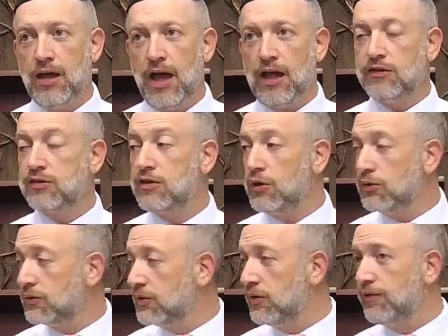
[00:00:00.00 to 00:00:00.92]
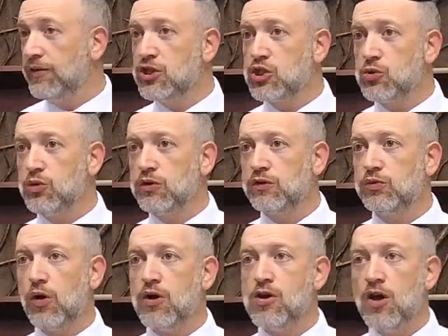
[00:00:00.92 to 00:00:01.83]
And it's those individuals
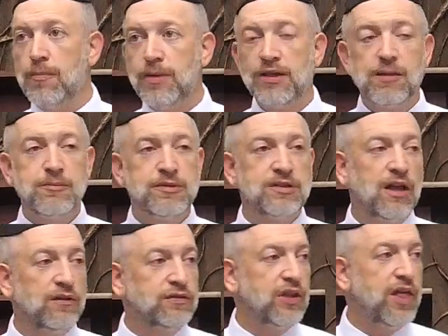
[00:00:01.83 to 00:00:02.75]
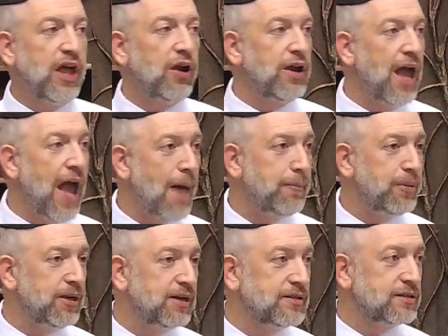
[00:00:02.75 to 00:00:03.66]
who are numbing themselves to that
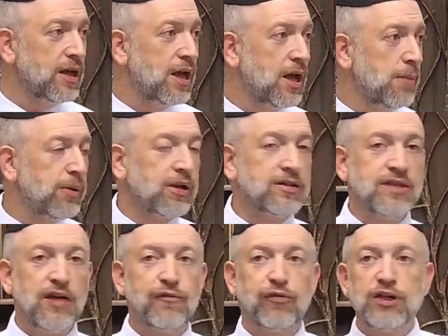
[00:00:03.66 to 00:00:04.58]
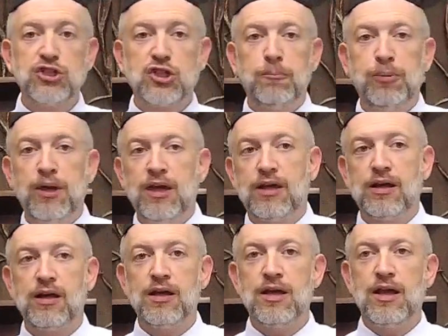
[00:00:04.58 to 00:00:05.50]
unhappiness because they've reached the peak.
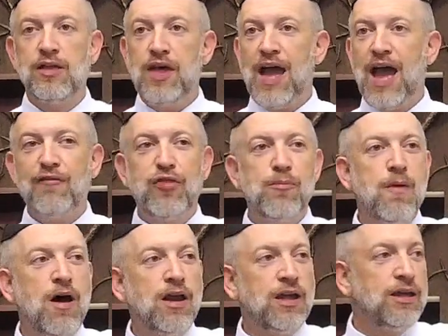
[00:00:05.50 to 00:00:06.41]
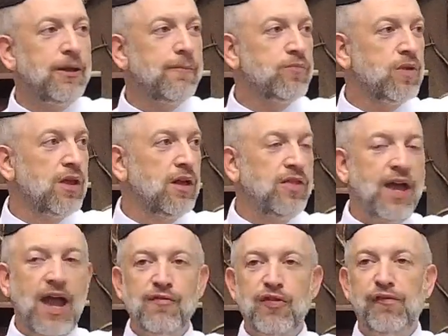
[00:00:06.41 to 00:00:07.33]
They have the money, they
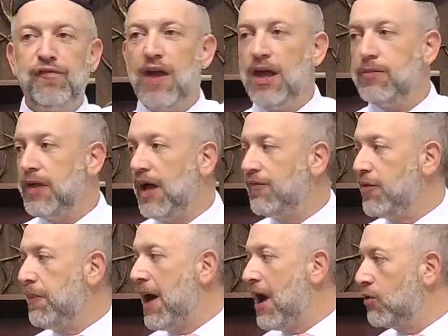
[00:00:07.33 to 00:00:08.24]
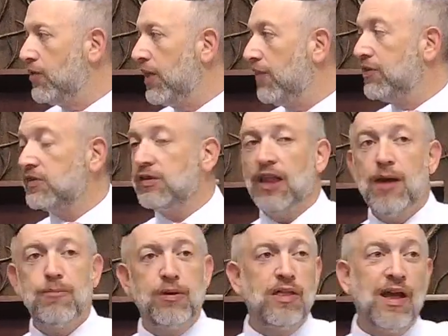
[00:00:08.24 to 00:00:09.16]
have the fame, they have the power, they have the
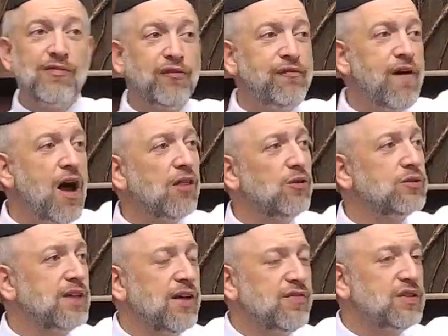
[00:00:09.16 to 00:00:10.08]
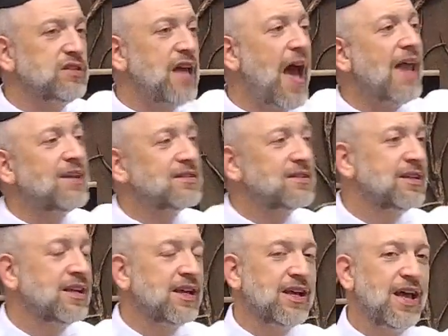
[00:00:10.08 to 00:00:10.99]
celebrity, they have the followers, they have the status,
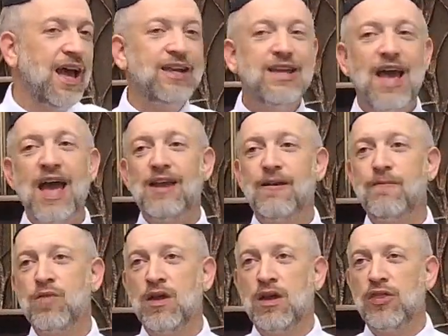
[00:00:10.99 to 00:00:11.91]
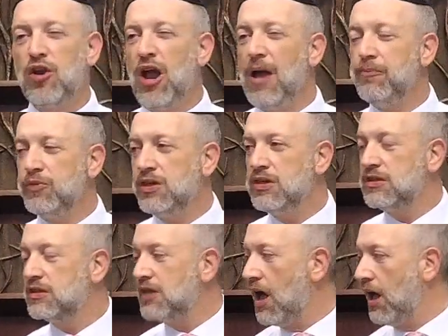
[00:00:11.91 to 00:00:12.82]
and yet they're empty
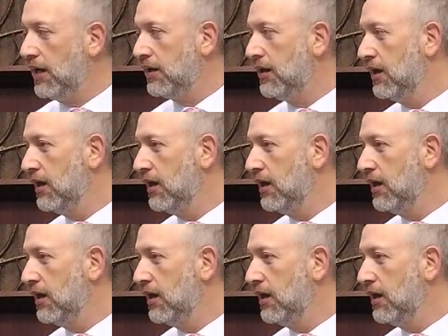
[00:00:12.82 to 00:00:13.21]
inside.